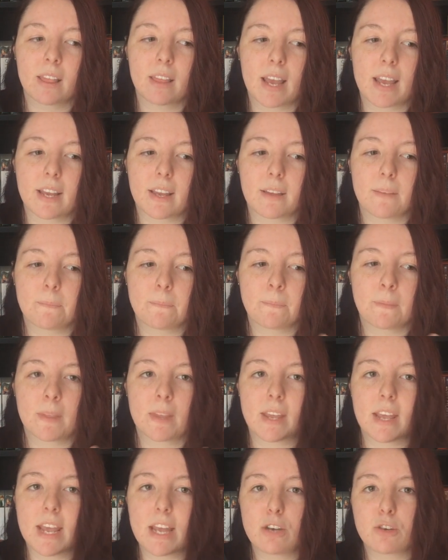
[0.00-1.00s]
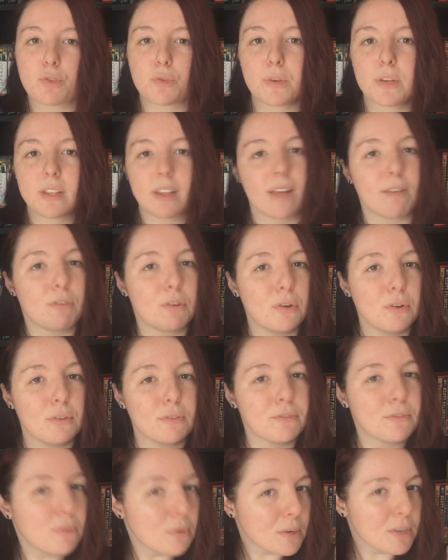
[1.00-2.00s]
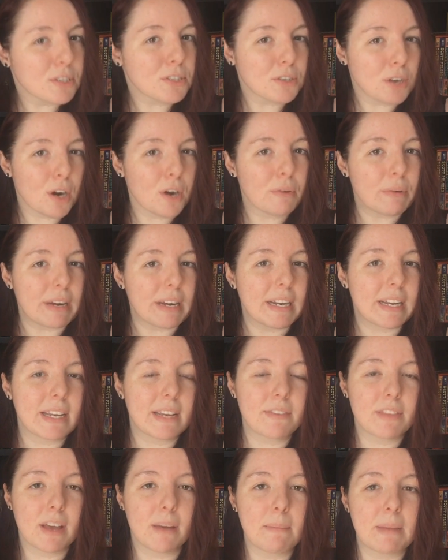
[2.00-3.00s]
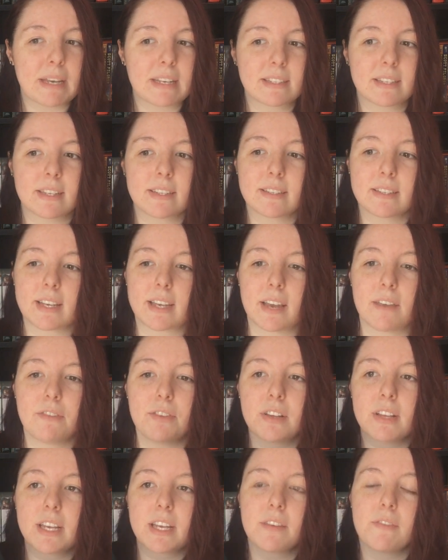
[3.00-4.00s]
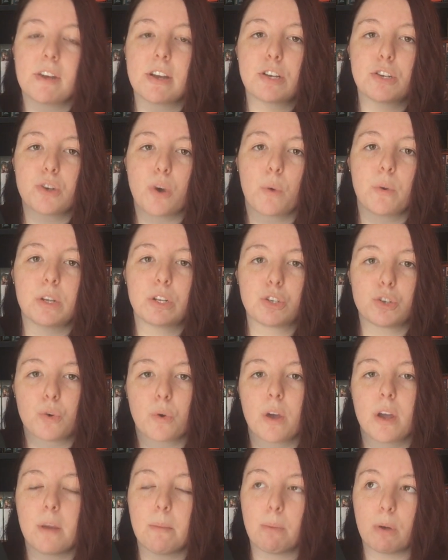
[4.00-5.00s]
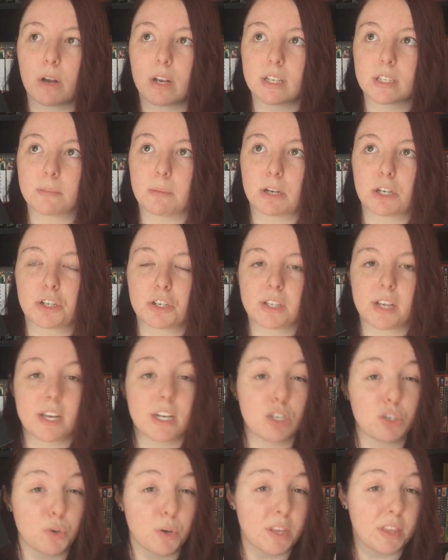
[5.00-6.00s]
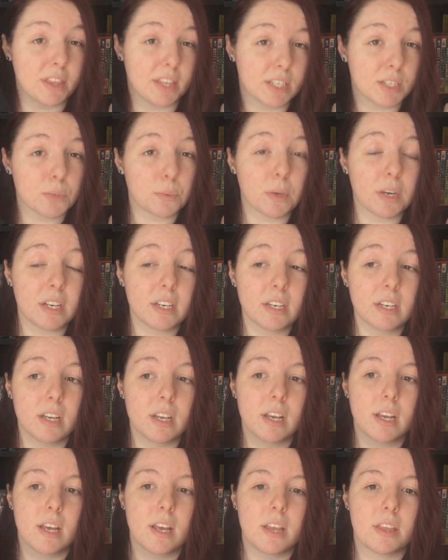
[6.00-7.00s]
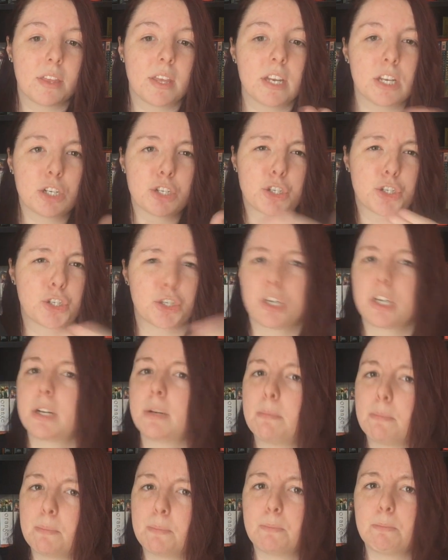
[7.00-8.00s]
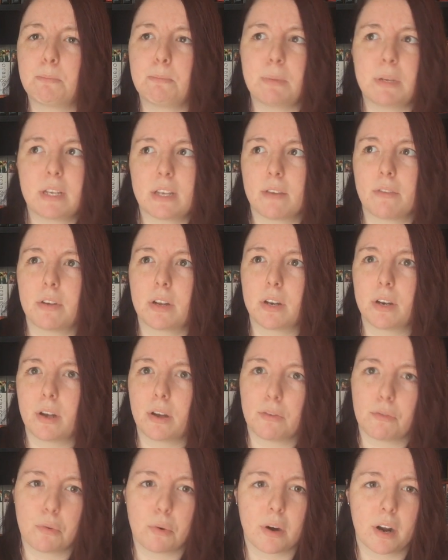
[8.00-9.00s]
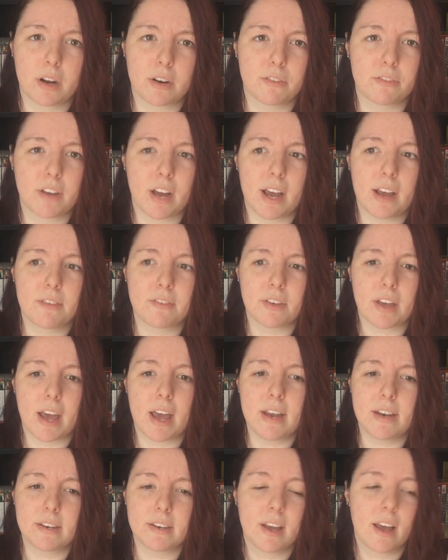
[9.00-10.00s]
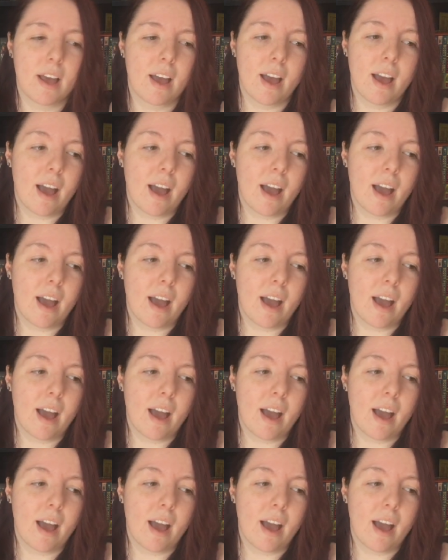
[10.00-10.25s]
like entry level four star rating, if that makes sense. Like, I feel like if I don't enjoy a book as much as I enjoyed this one, then it shouldn't be given a four out of five. And